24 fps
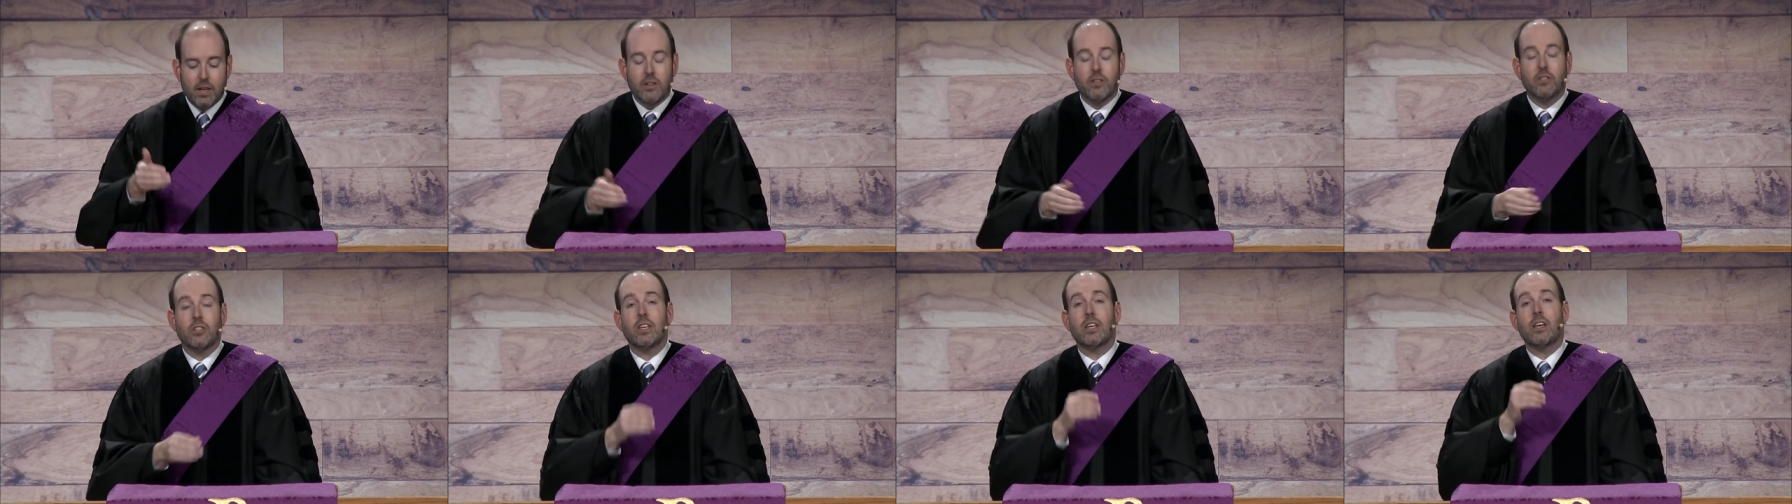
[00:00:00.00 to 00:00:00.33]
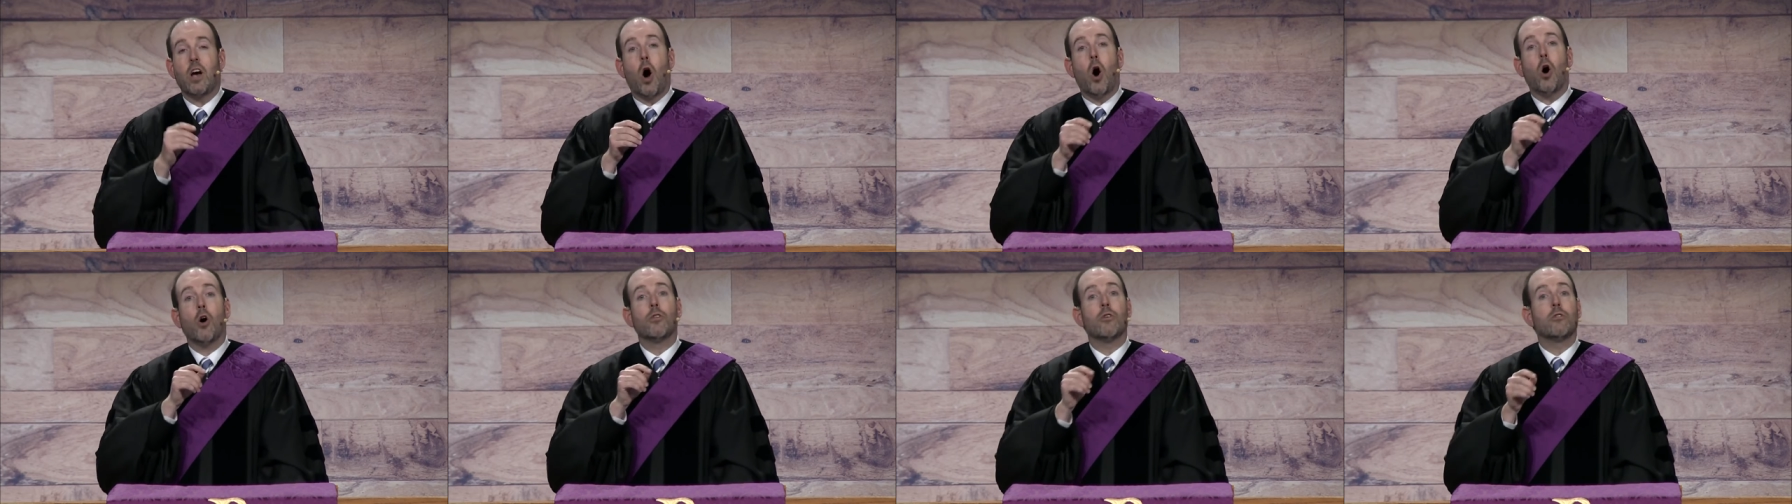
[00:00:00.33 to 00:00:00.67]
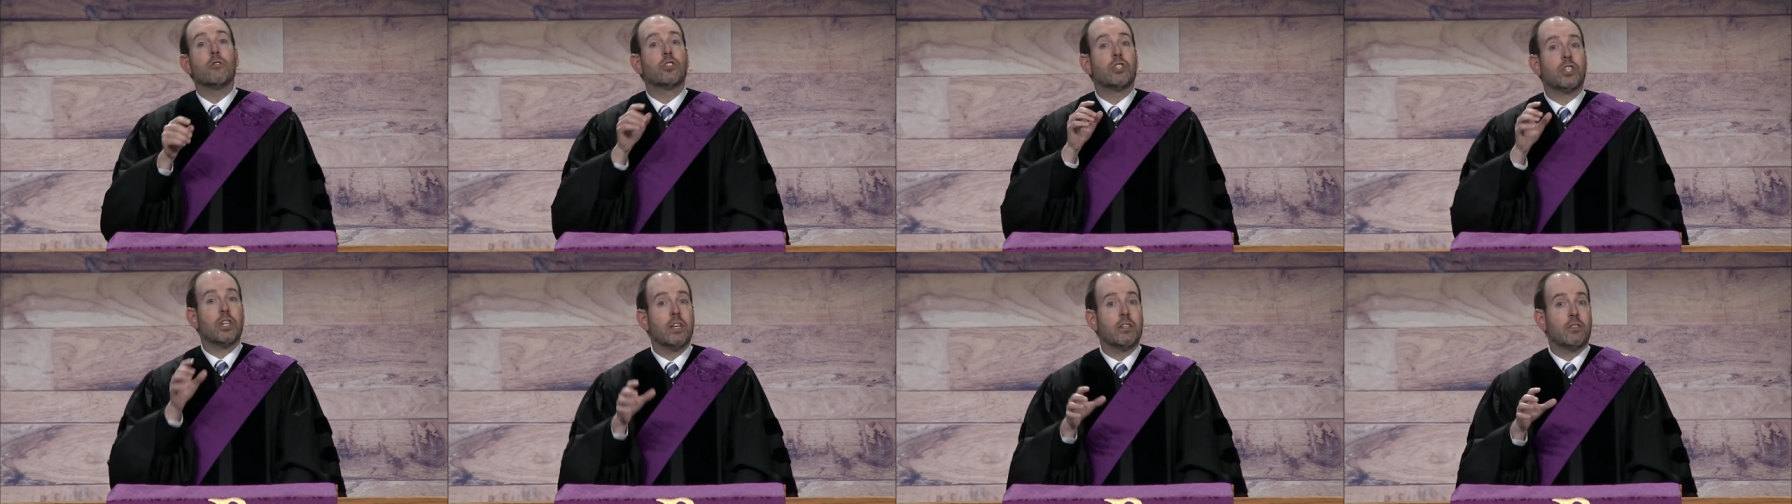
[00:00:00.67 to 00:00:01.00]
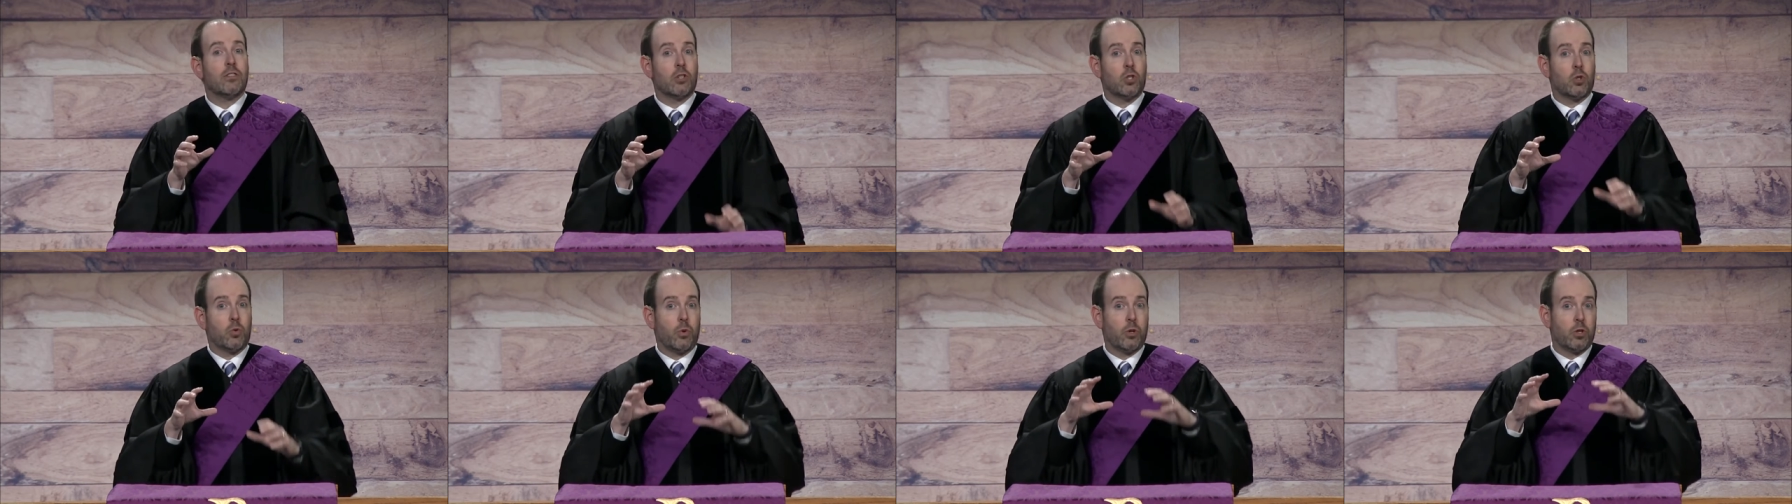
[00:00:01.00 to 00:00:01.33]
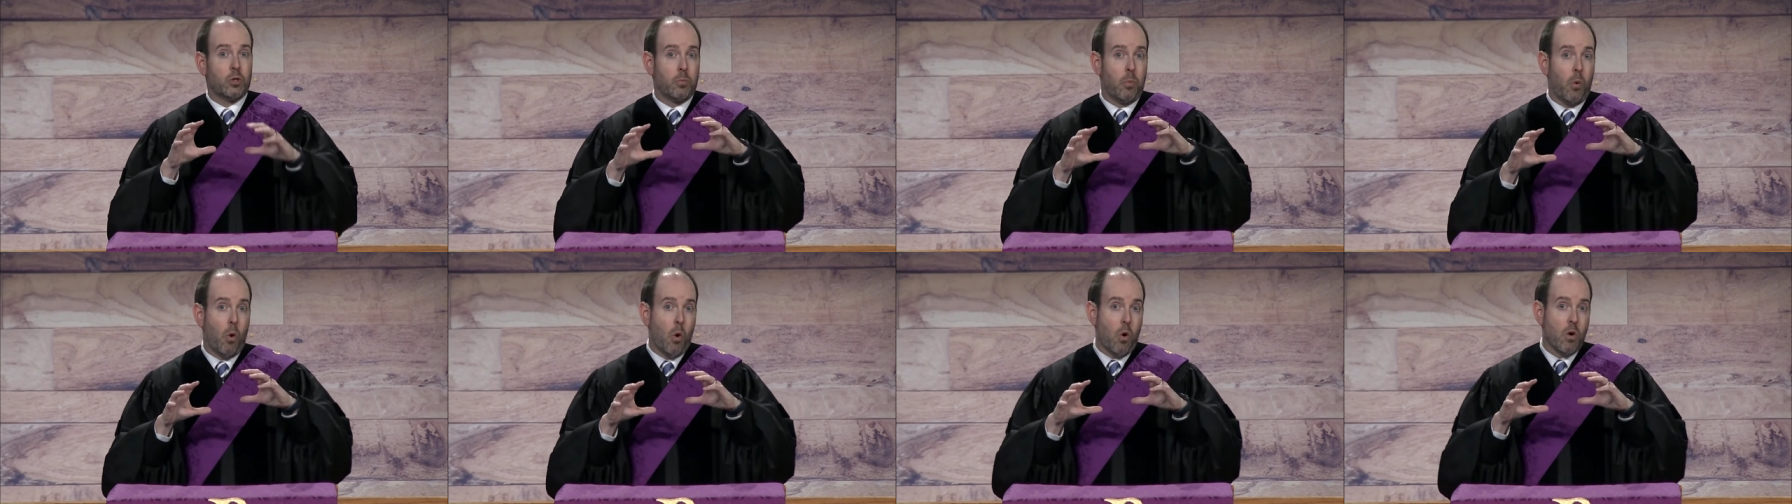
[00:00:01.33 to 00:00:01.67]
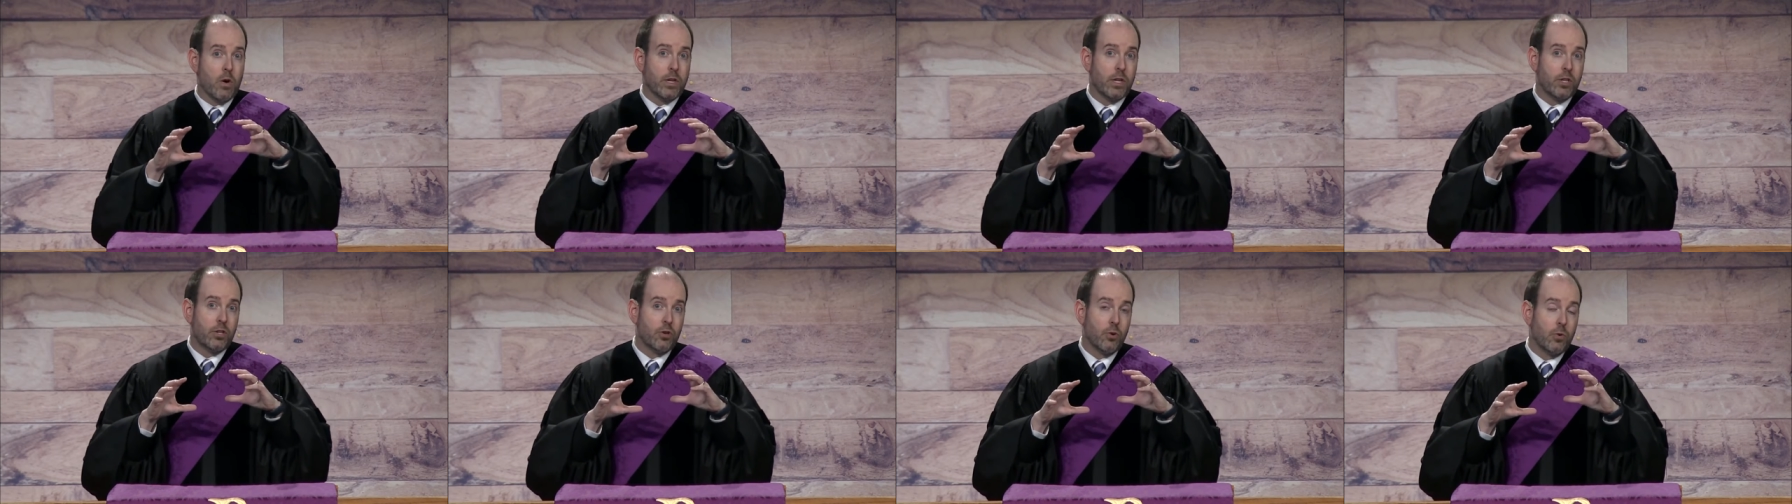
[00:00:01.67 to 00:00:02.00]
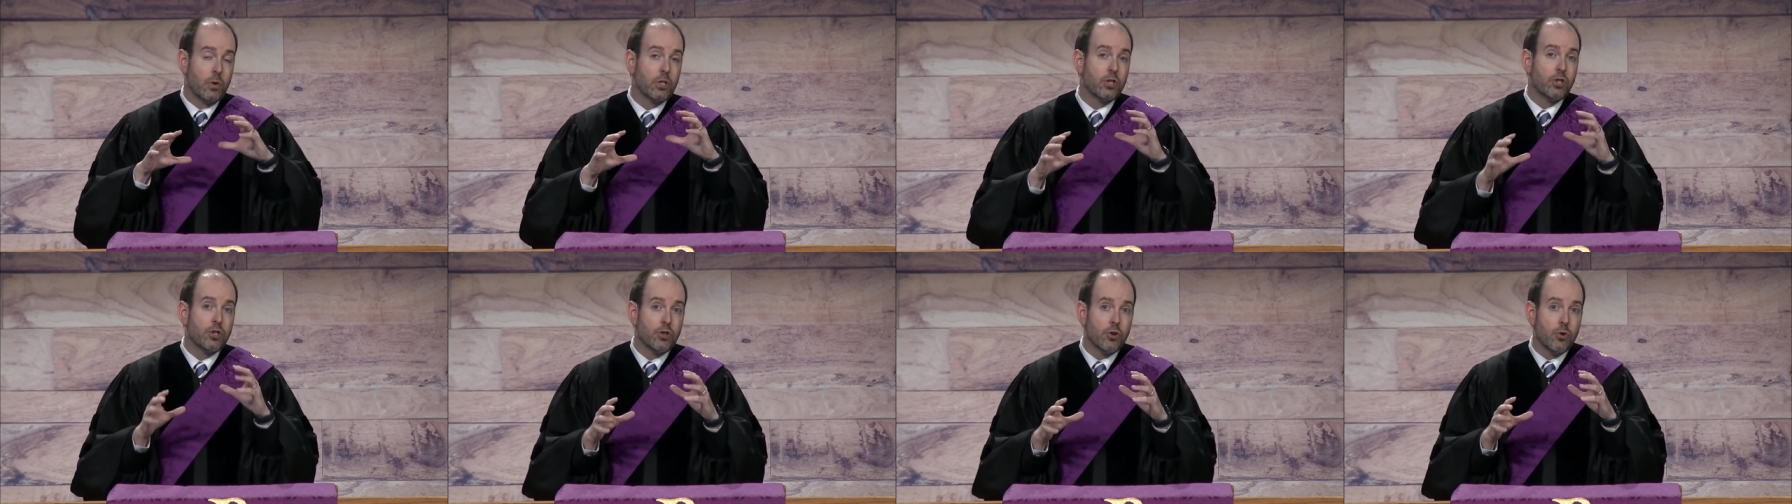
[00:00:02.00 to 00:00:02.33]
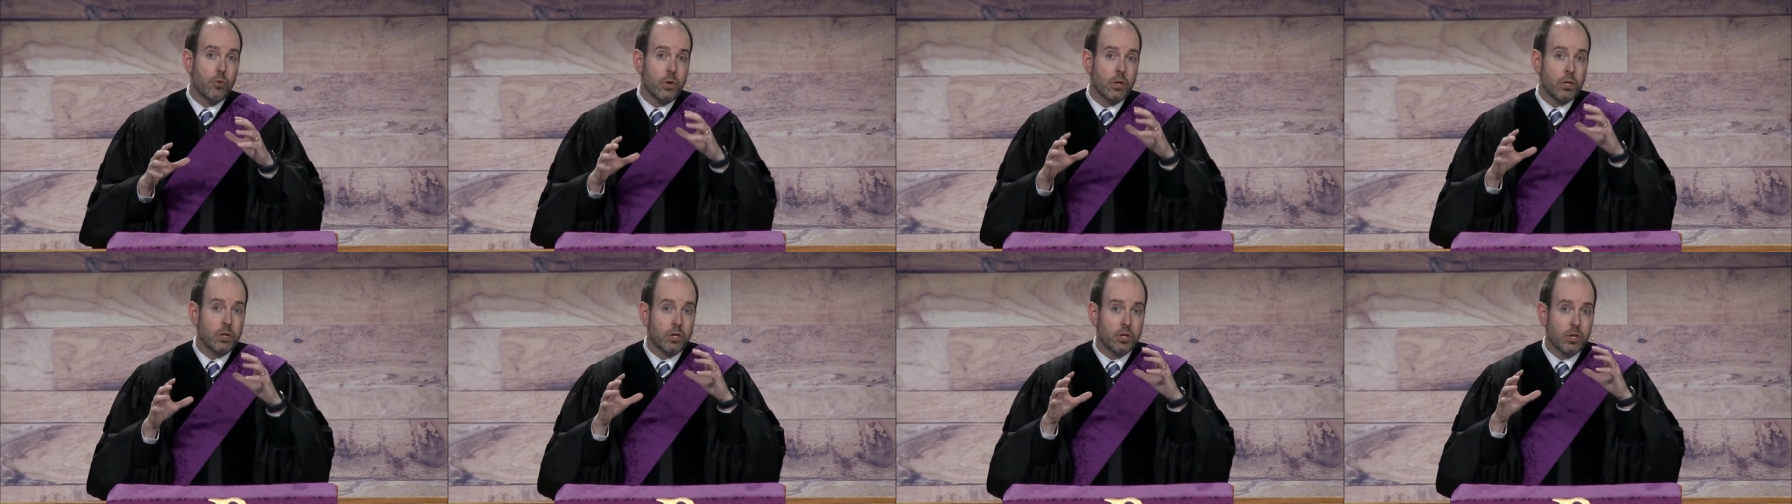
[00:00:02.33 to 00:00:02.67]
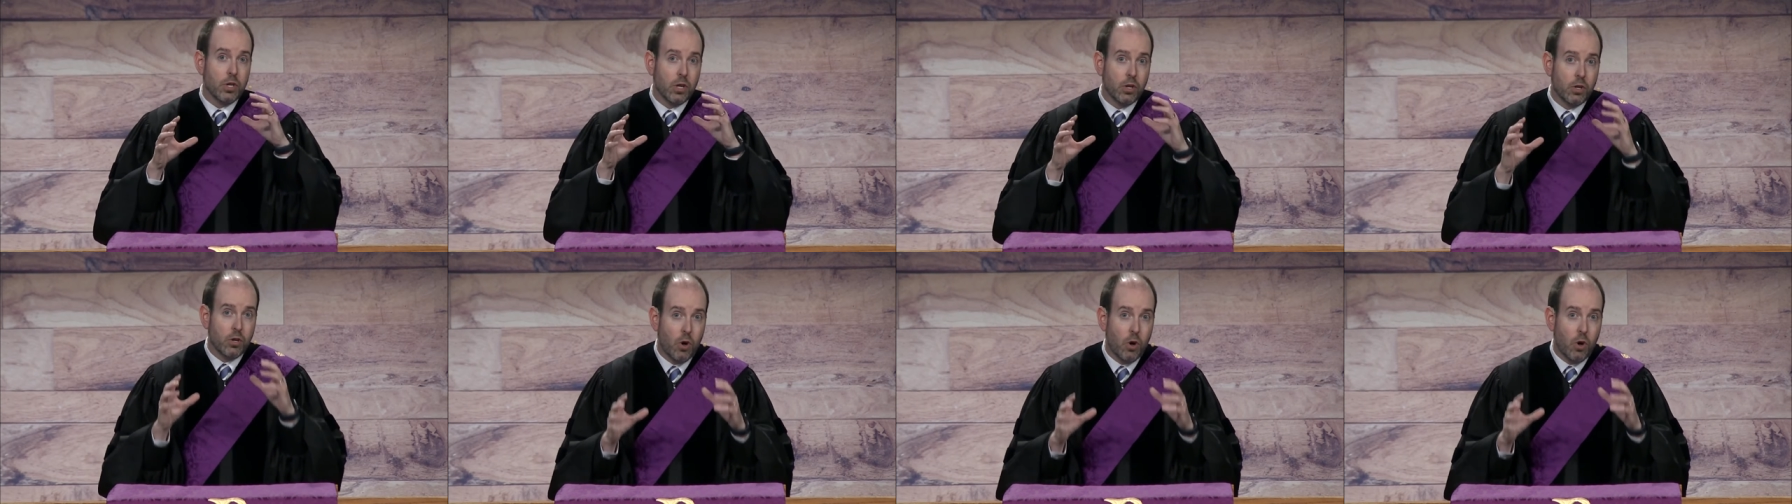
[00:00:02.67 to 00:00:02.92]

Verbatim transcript: You see, although Jesus was born into a Jewish